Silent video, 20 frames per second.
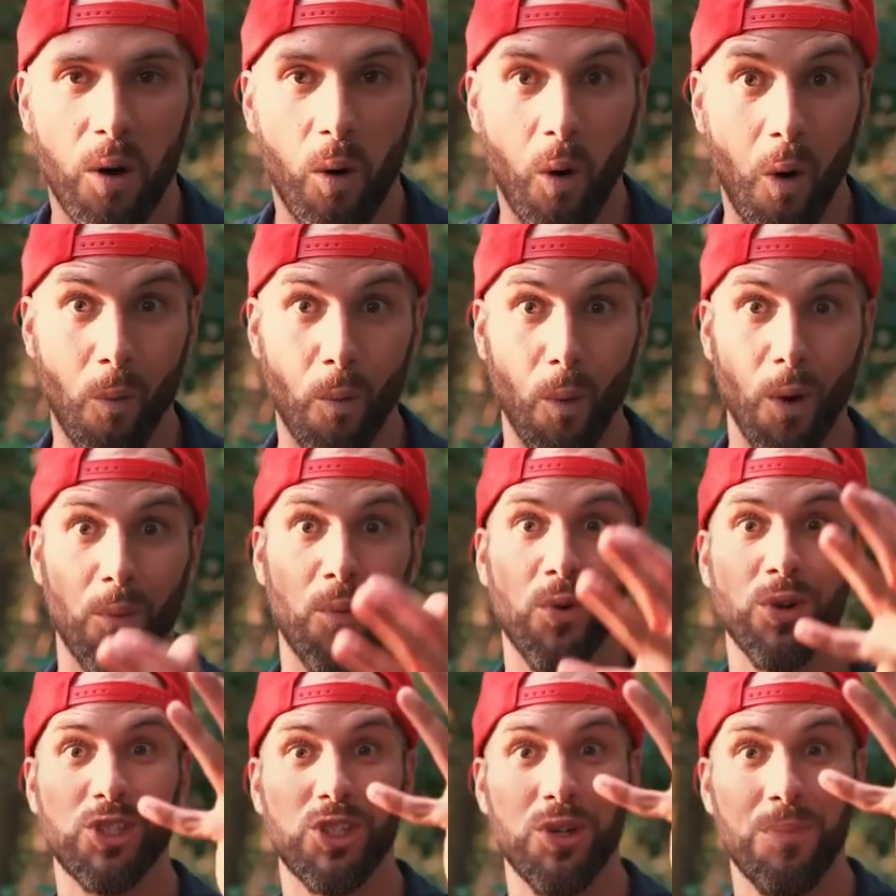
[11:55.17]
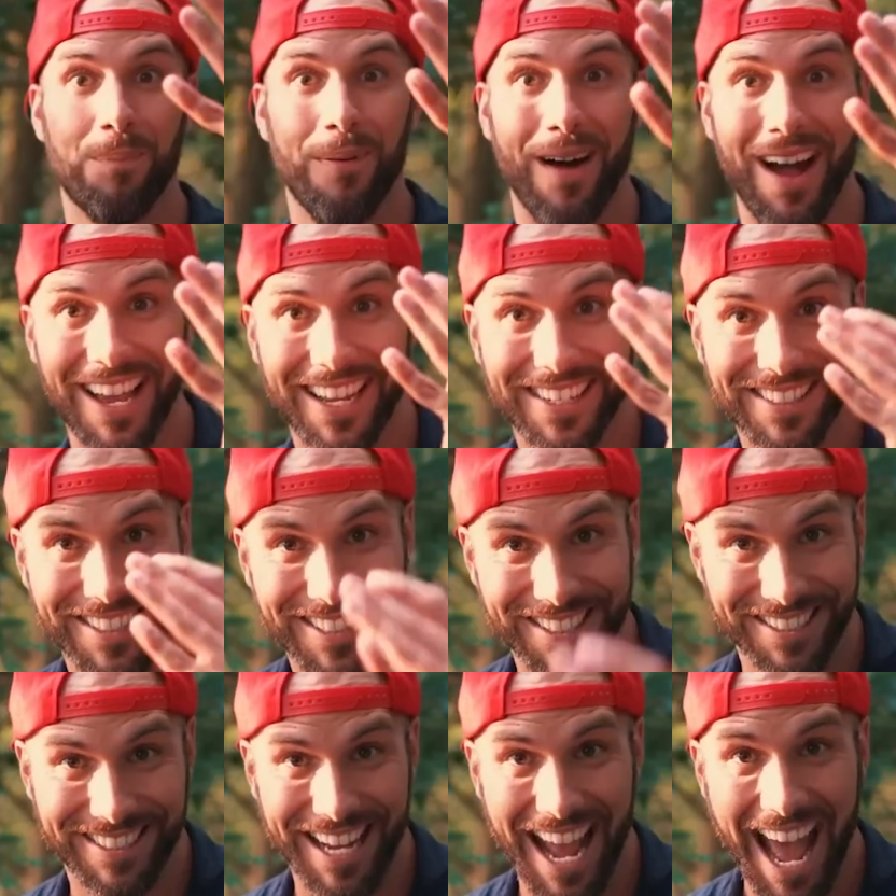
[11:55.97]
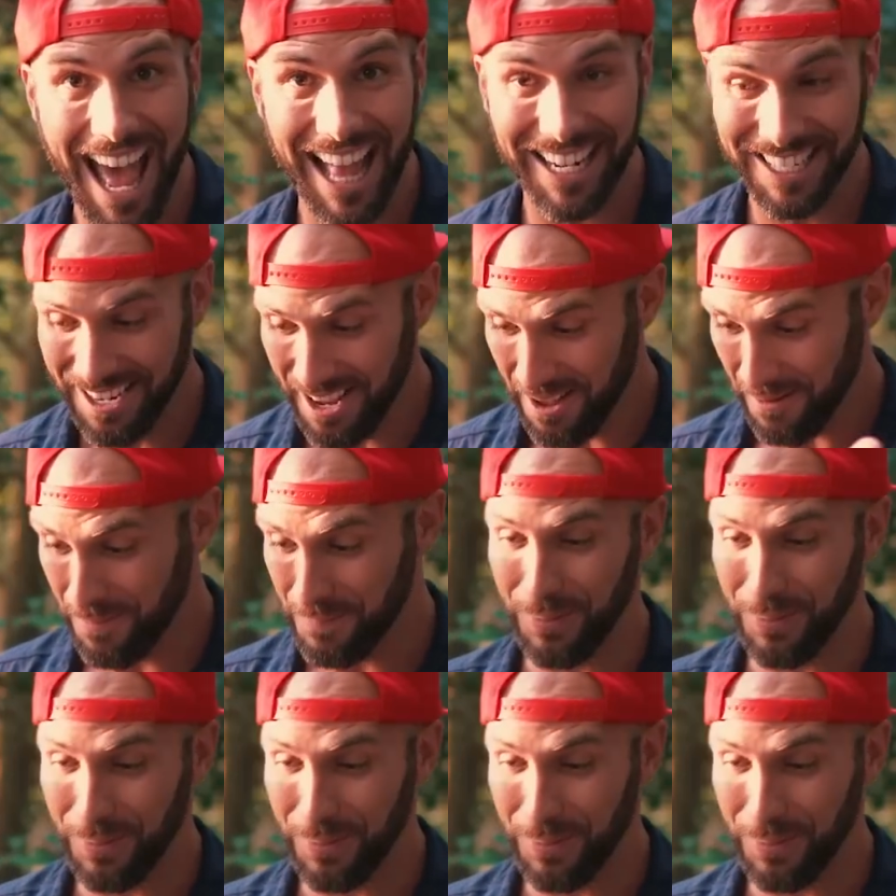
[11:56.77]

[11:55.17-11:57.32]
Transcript: Or what would you buy instead?